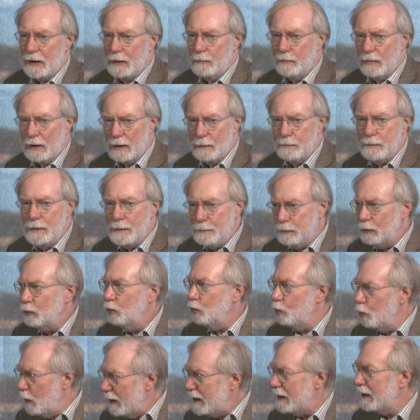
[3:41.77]
by people
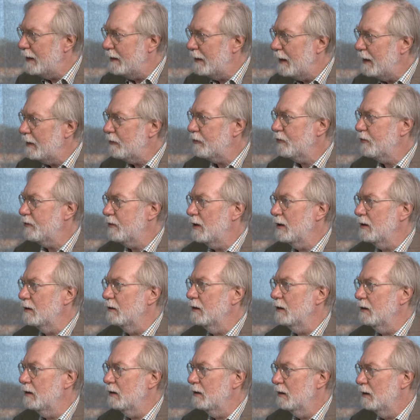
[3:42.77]
winning that
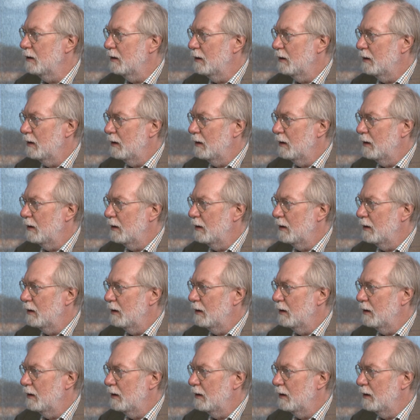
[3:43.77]
struggle. Yeah.